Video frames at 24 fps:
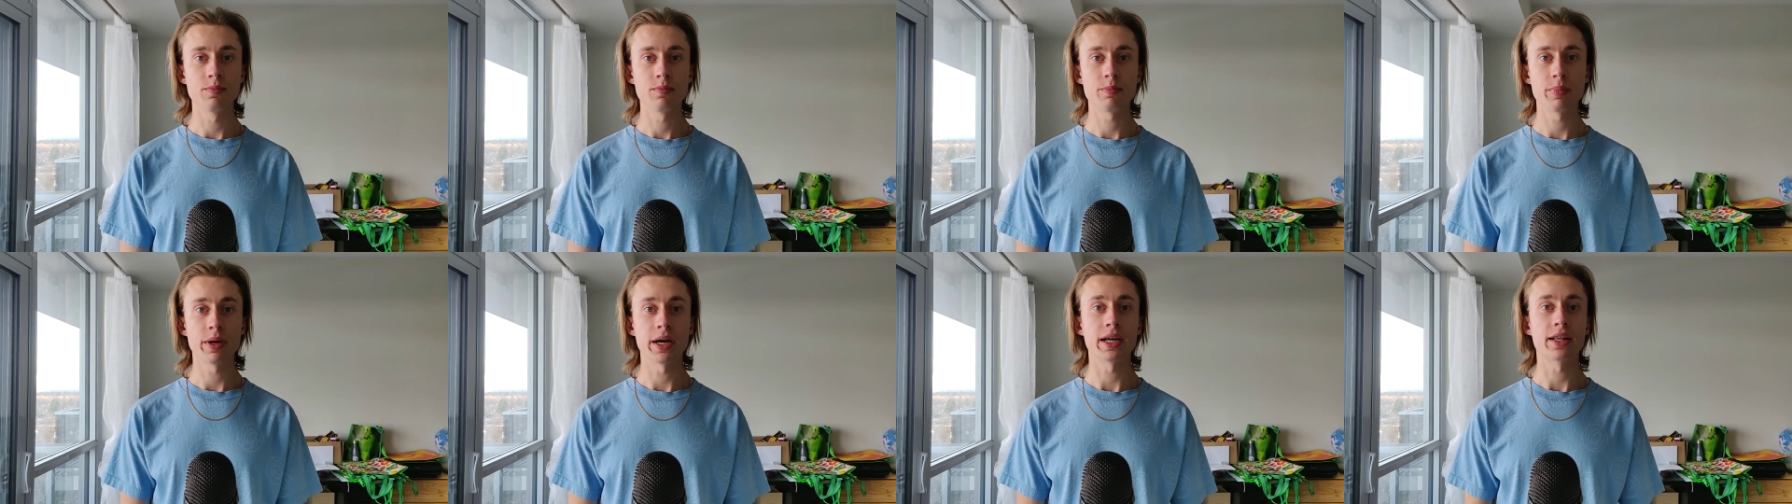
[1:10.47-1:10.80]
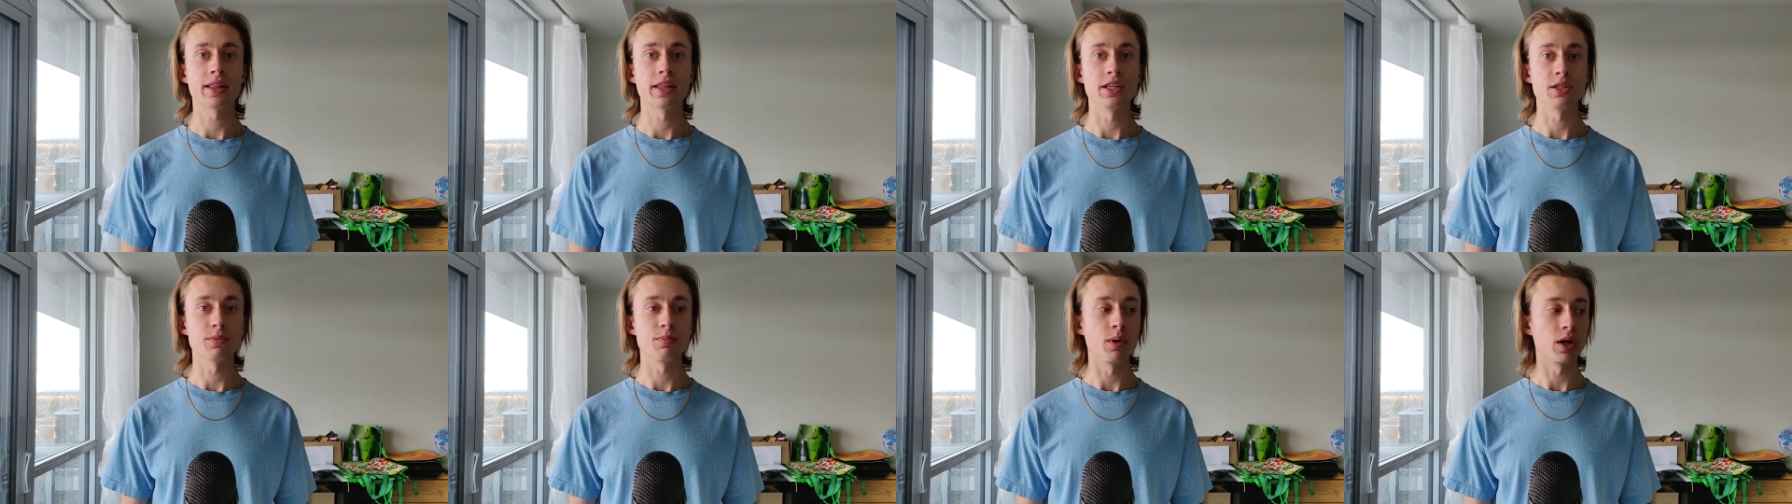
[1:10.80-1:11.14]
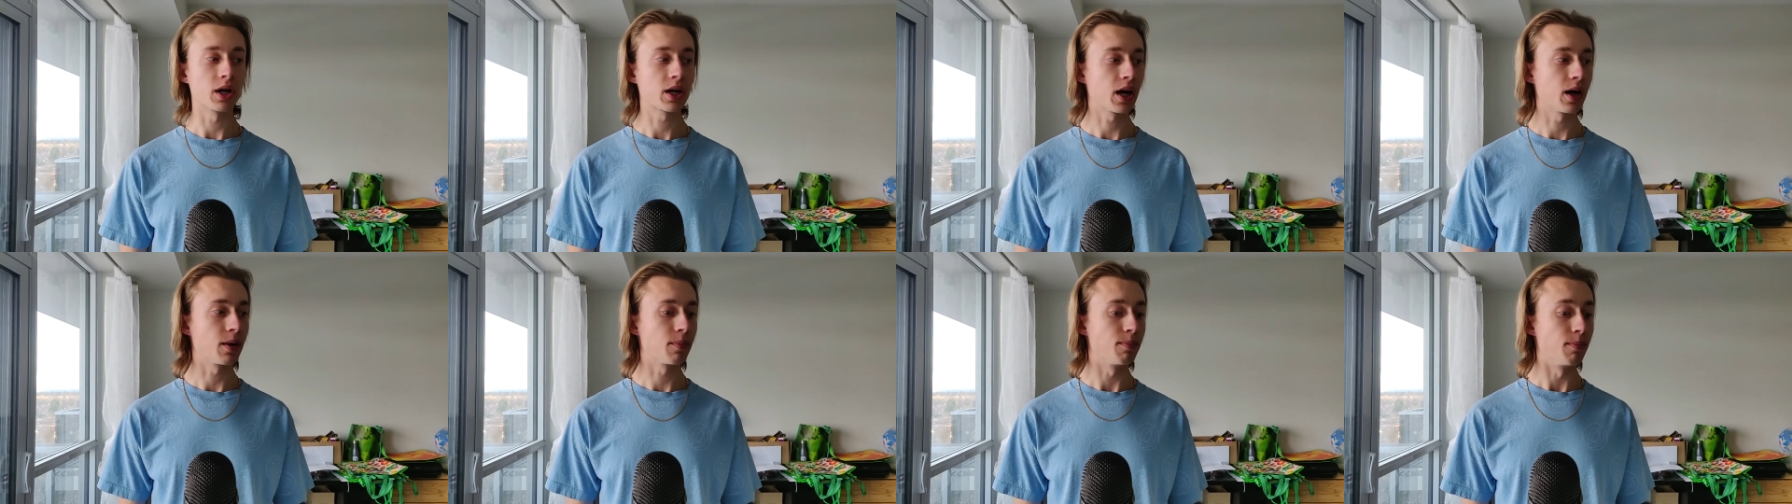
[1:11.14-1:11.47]
pick this
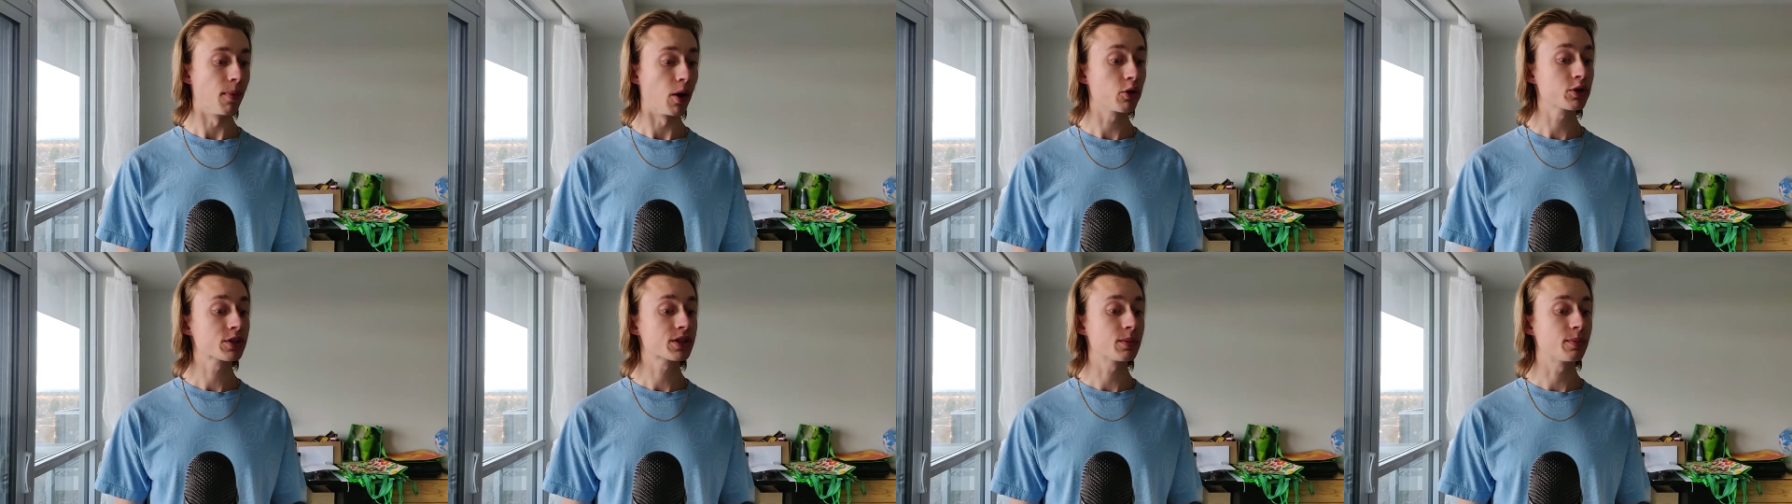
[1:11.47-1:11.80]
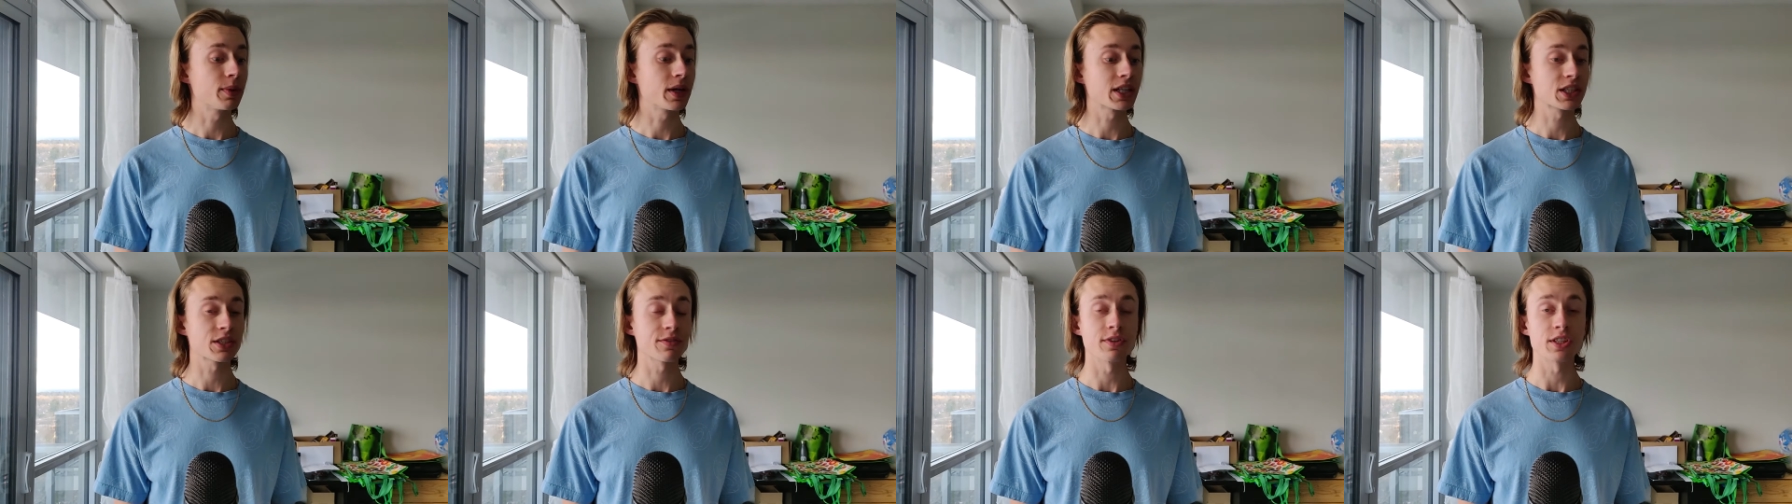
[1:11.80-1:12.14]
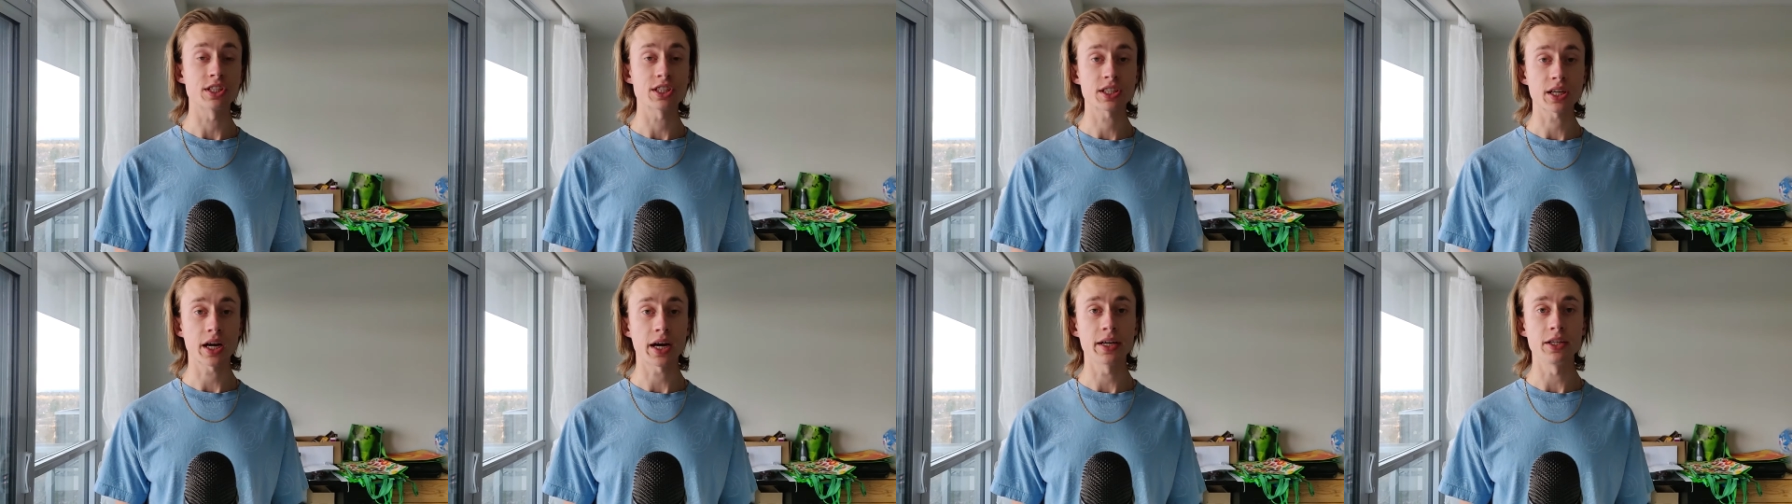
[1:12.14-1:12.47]
book up, mostly because of
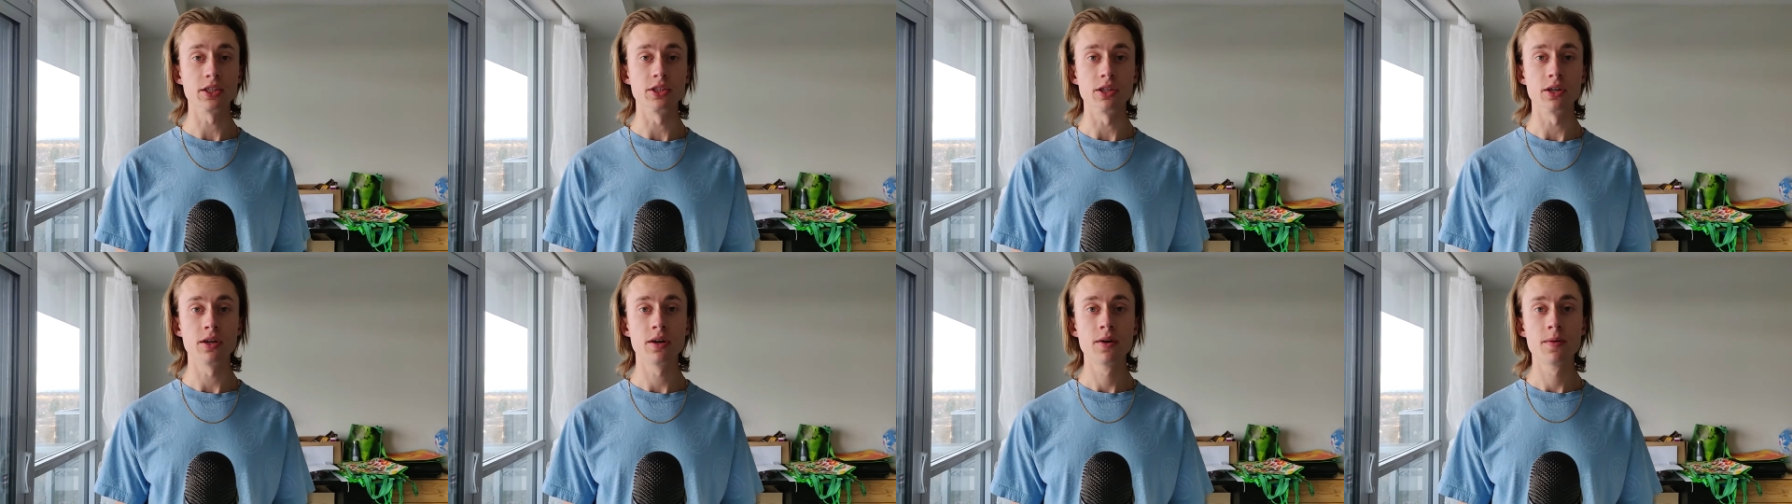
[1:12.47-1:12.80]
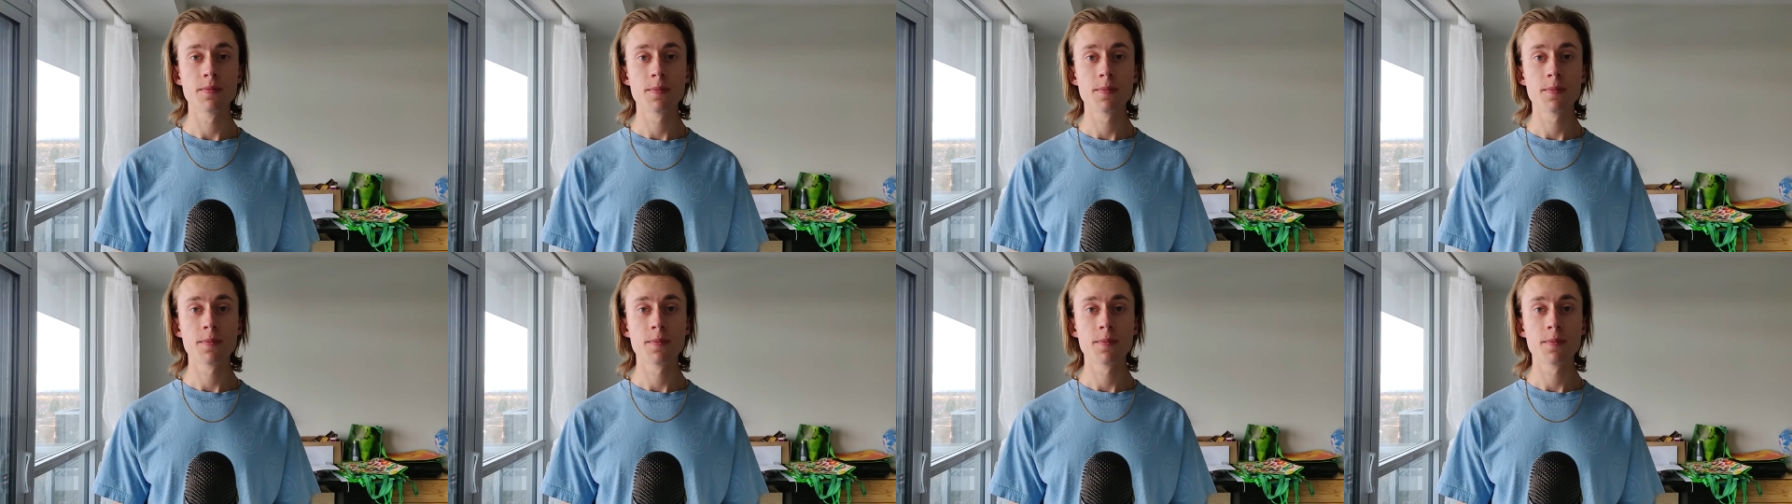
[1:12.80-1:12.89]
its title,